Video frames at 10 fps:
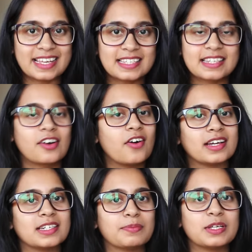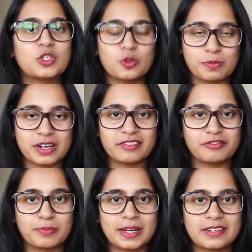it's going to be super
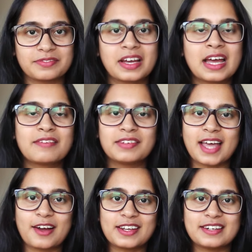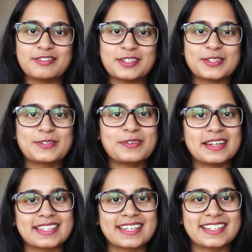informative. Without any further ado,
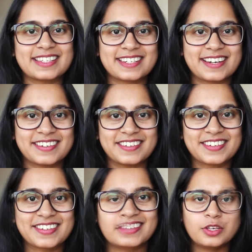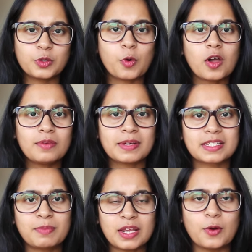let's get started. Now, you all must be